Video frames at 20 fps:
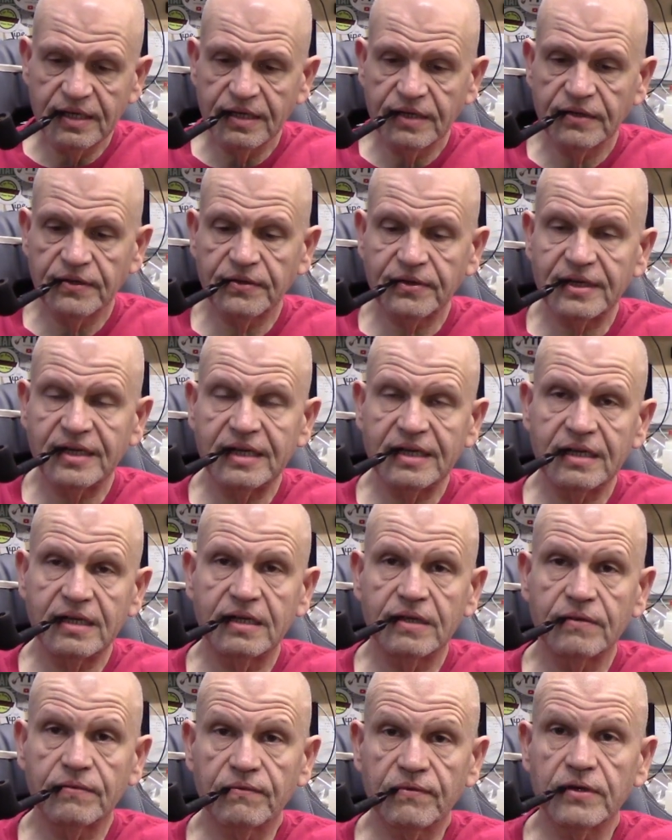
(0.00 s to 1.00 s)
say
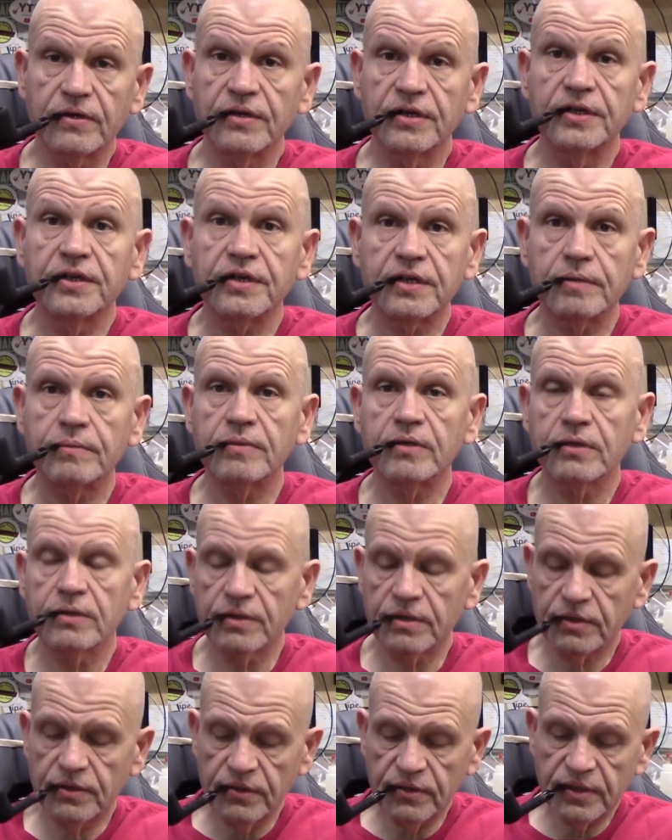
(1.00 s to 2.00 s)
is very similar
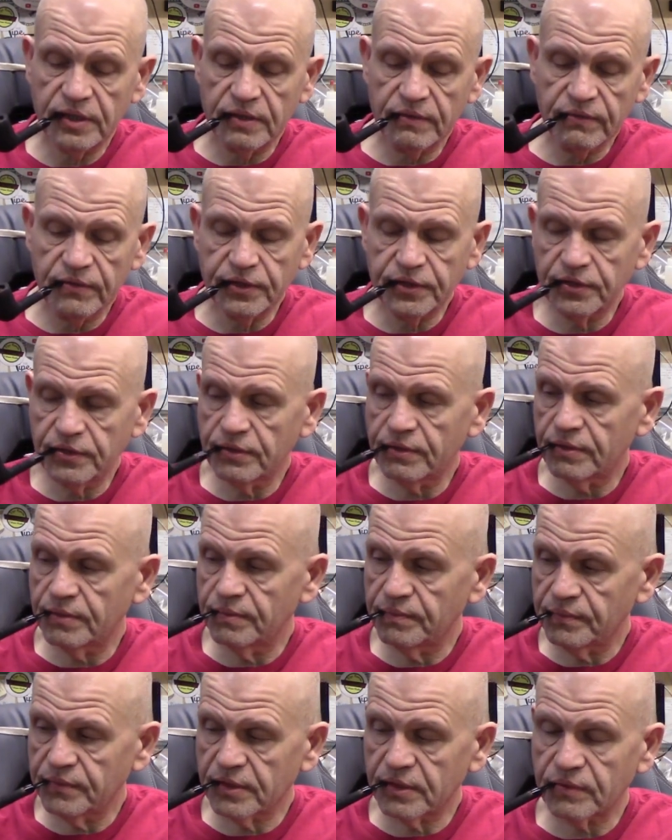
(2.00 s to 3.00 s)
to the original
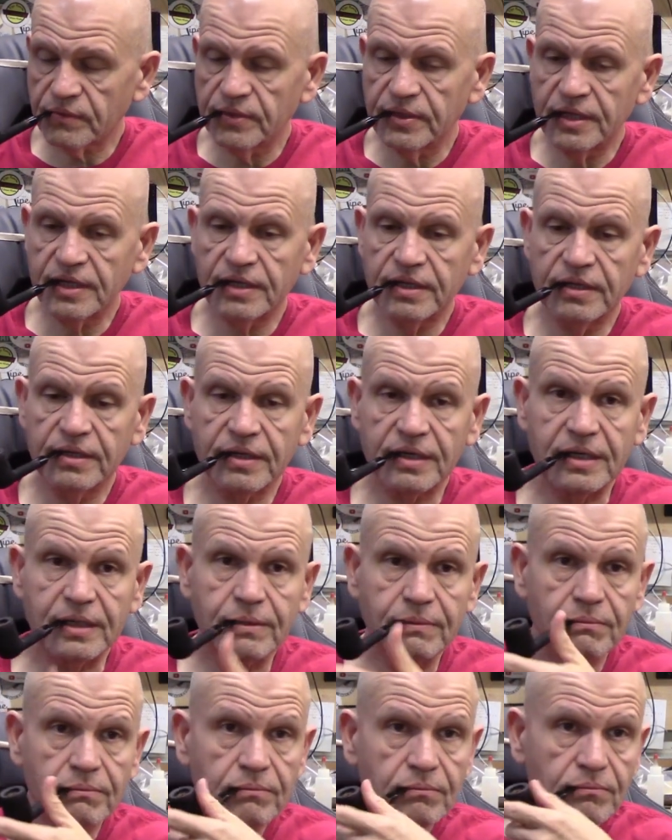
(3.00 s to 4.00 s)
Three Nuns,
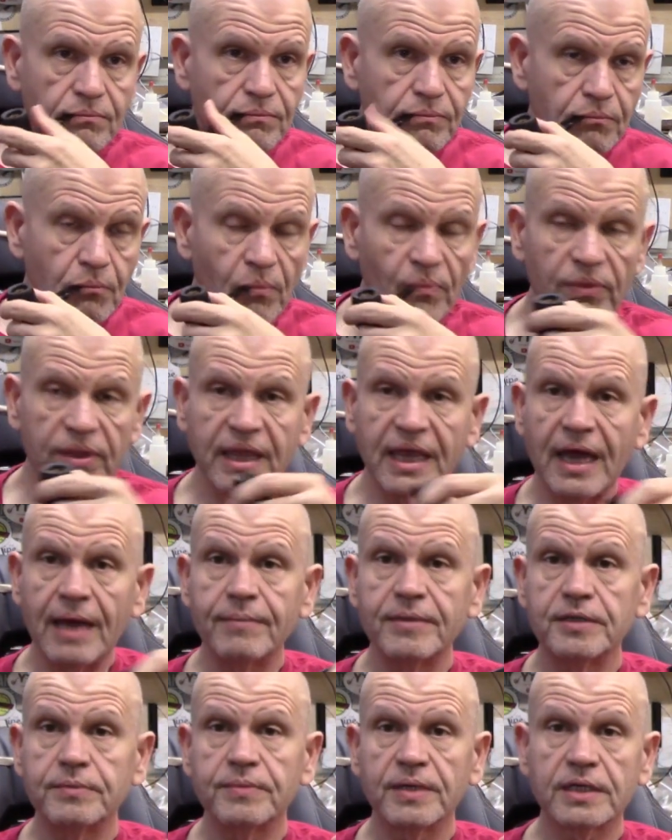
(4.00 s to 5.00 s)
and
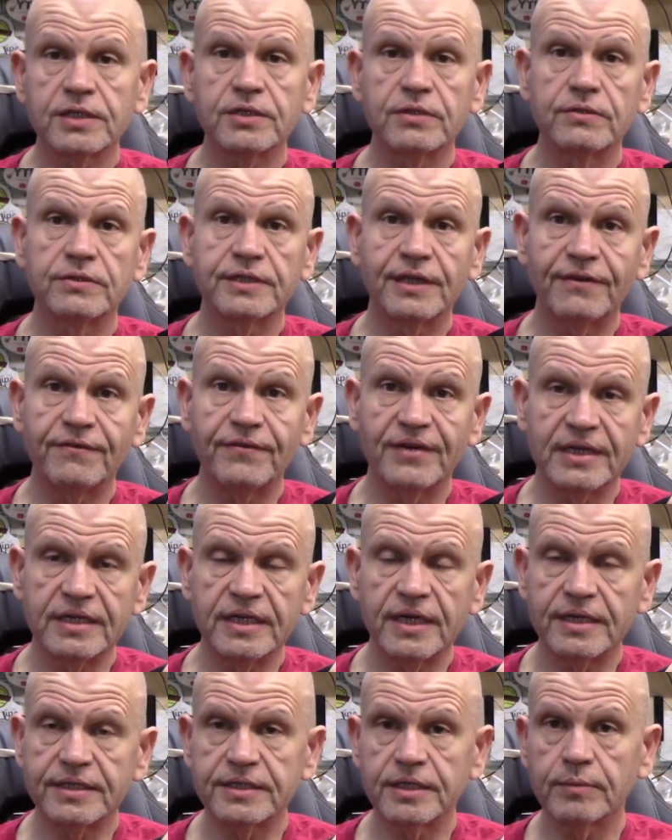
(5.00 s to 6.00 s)
Cabby's Mixture is a
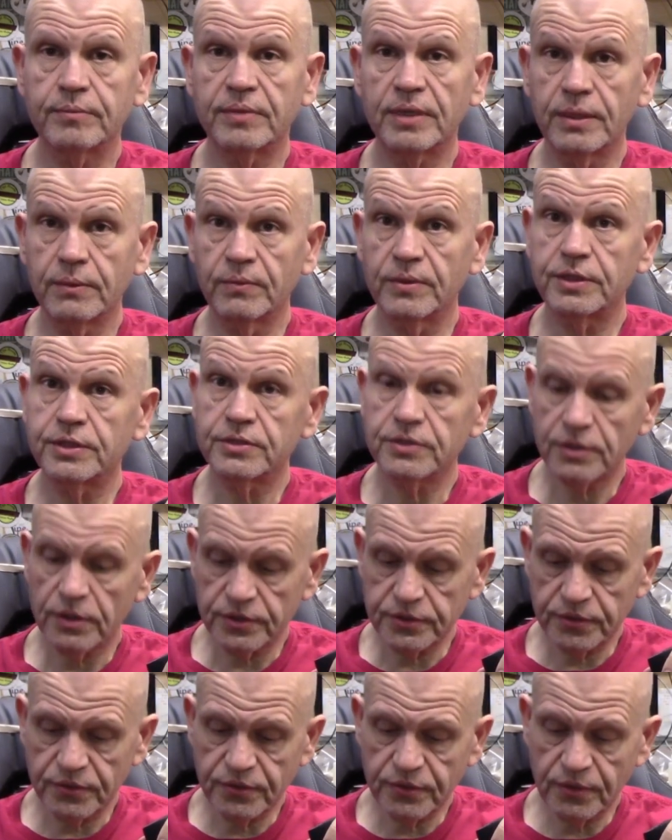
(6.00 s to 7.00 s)
fantastic blend, which is
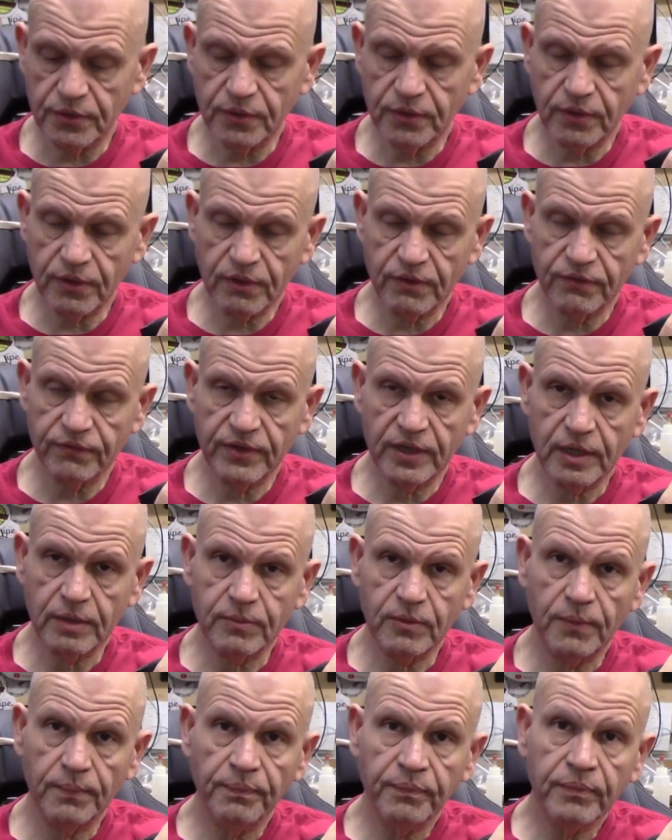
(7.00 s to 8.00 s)
also no longer
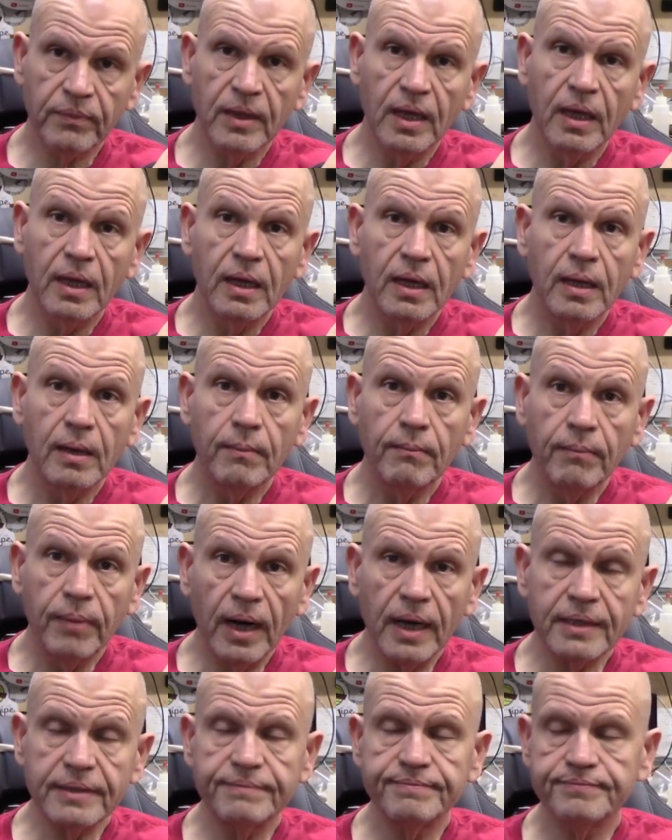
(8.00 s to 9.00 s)
available.
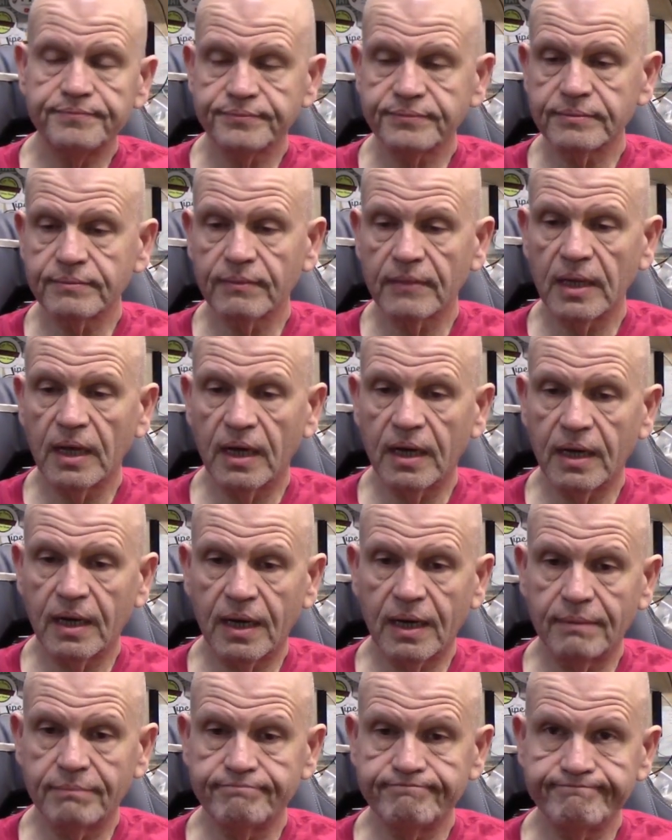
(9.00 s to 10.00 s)
But
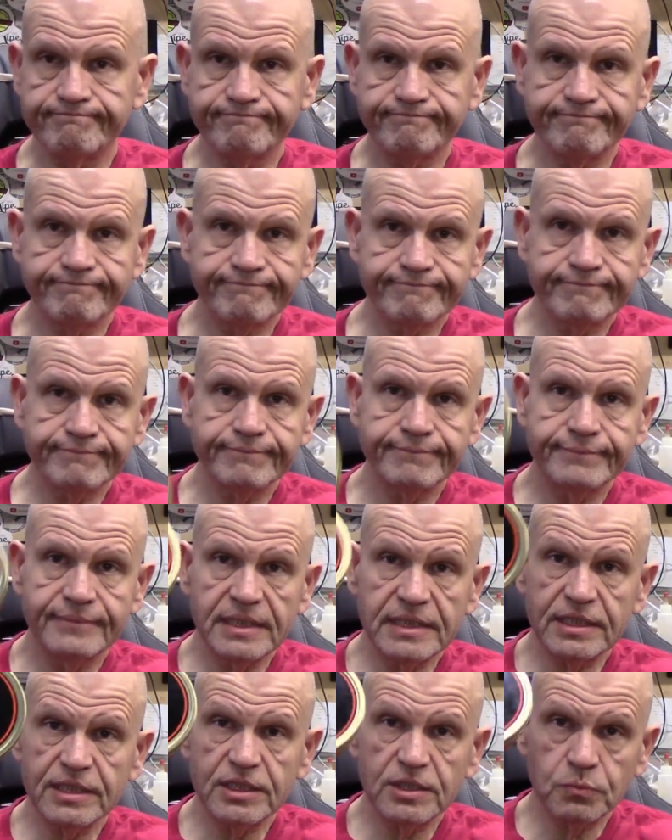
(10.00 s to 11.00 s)
uh,
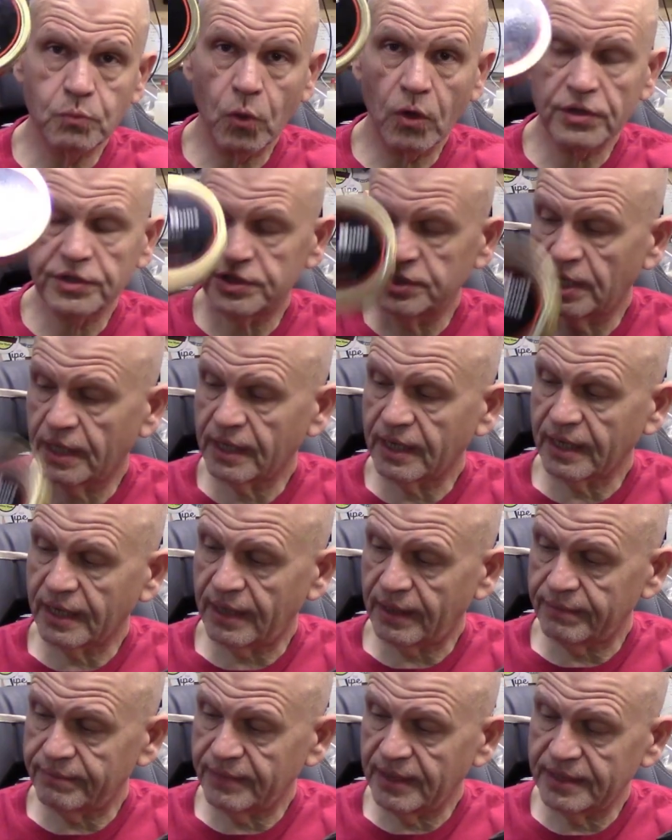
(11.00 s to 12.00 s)
this is worth checking
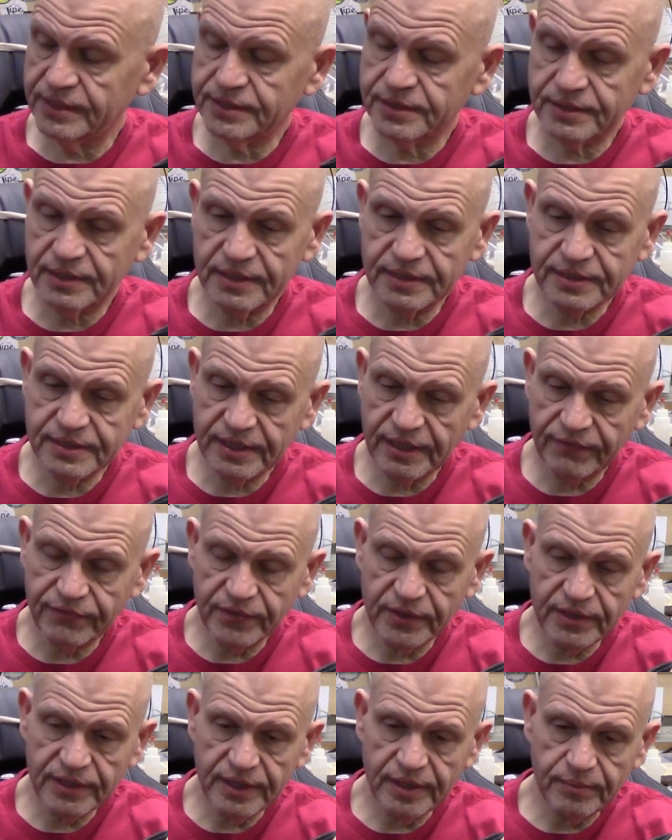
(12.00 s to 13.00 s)
out. It's it's
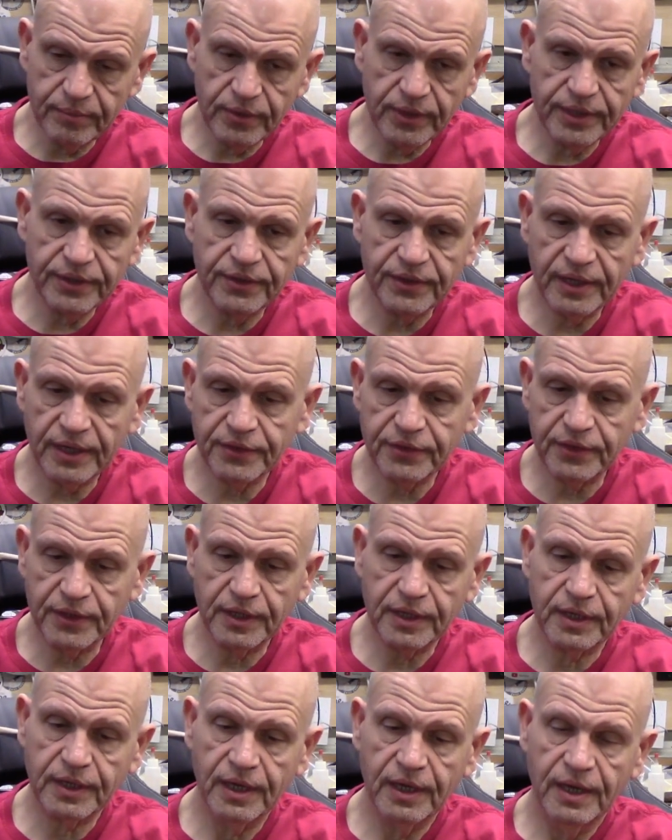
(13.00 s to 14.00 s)
definitely a blend that I
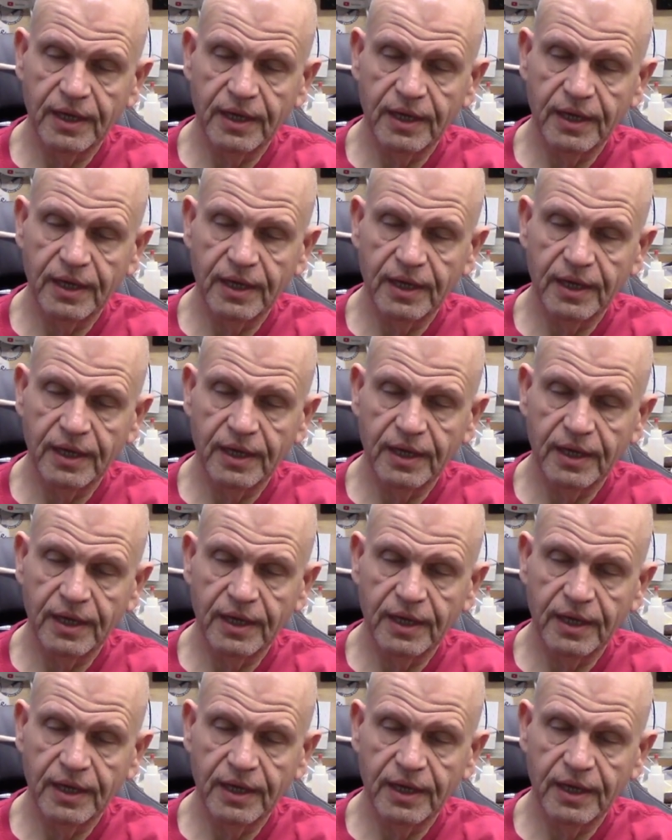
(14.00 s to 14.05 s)
think